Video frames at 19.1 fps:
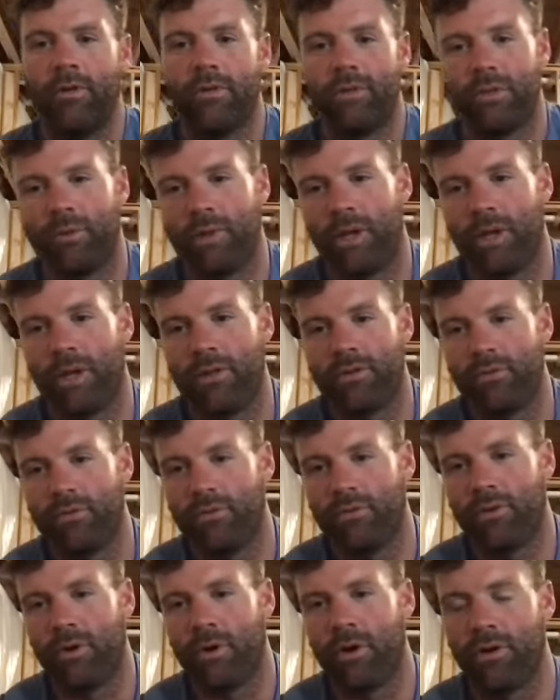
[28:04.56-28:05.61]
some of the high
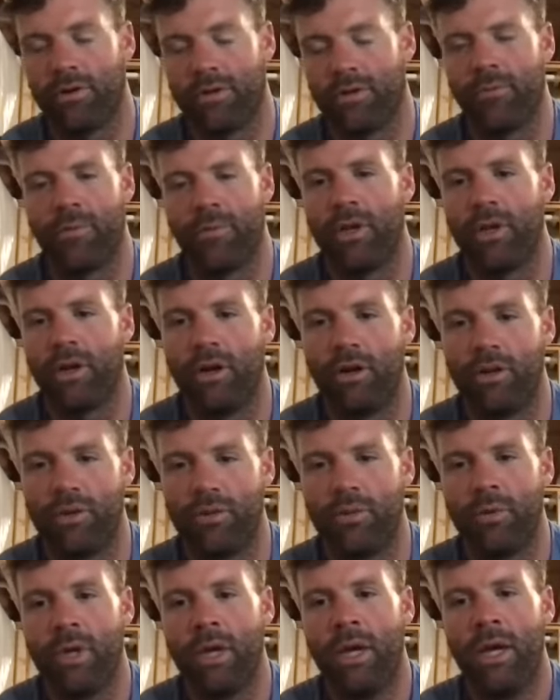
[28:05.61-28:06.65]
school or some of the college
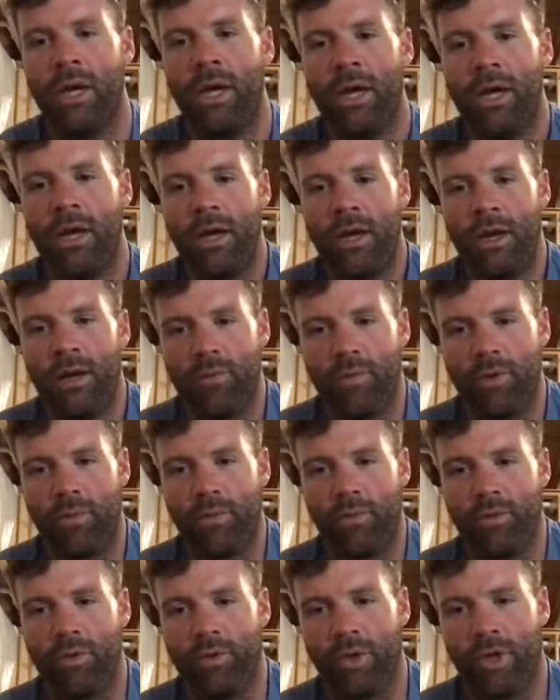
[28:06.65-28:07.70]

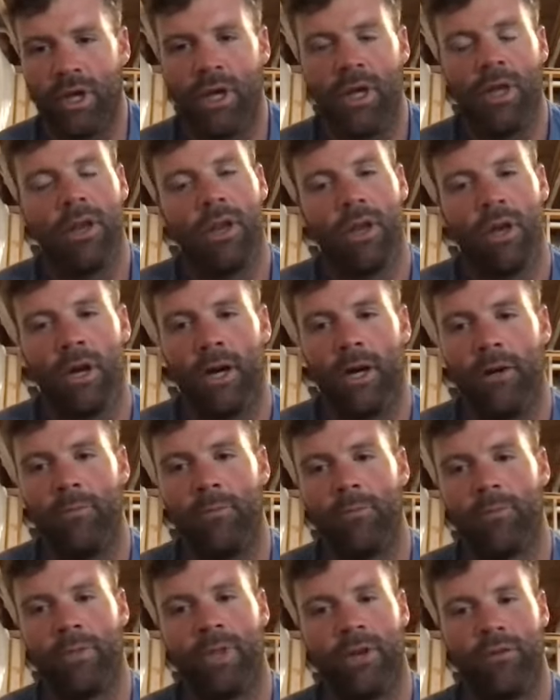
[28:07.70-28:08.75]
people you get
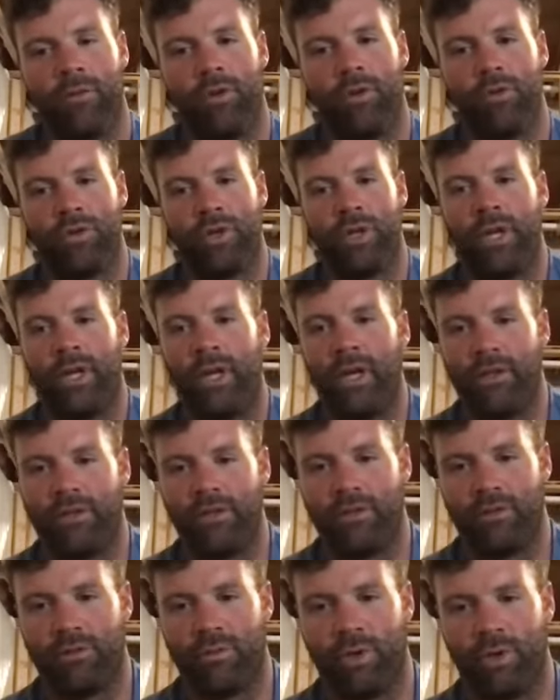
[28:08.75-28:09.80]
have low training
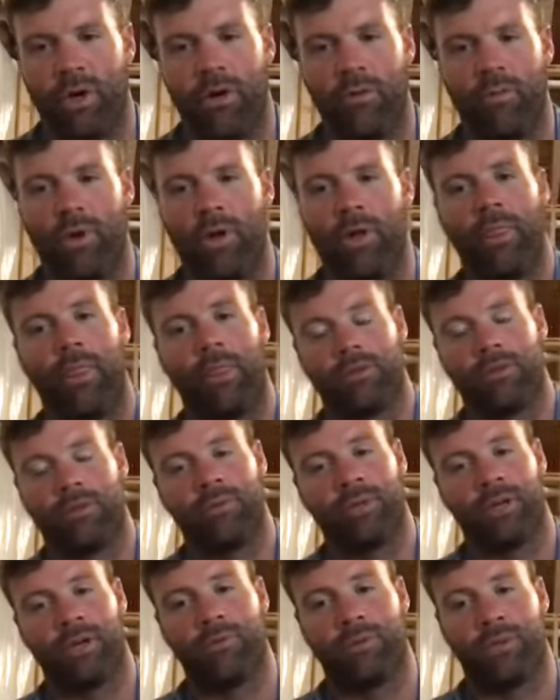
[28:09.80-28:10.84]
ages as well. But
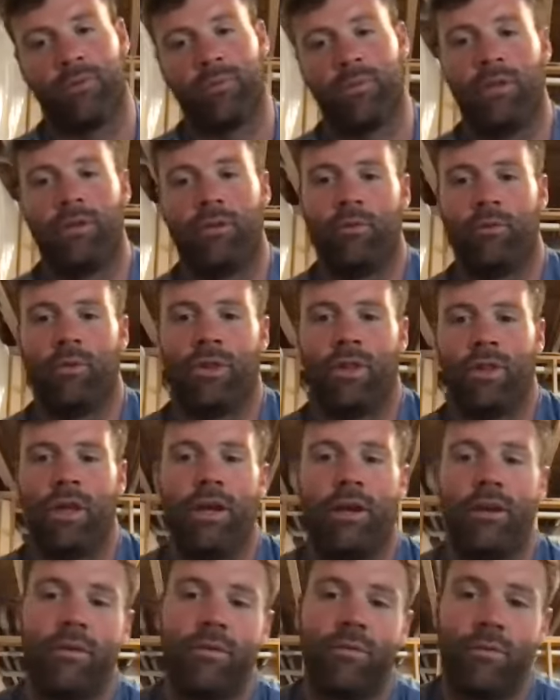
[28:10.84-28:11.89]
sometimes I'm dealing with
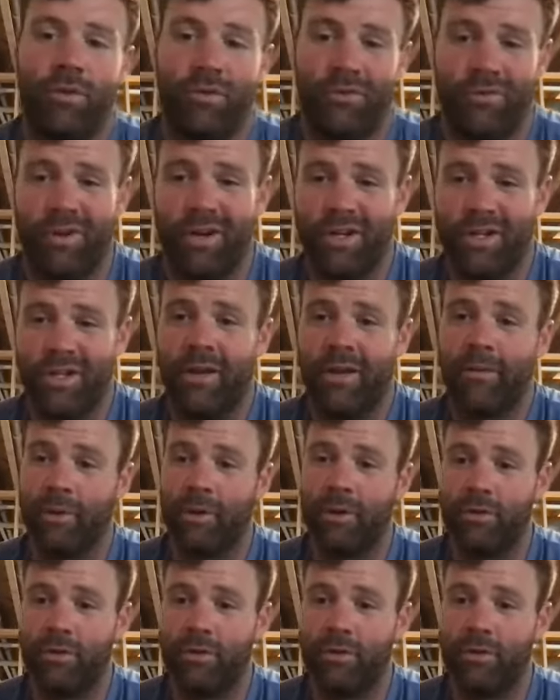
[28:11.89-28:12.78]
like, we're fresh out of middle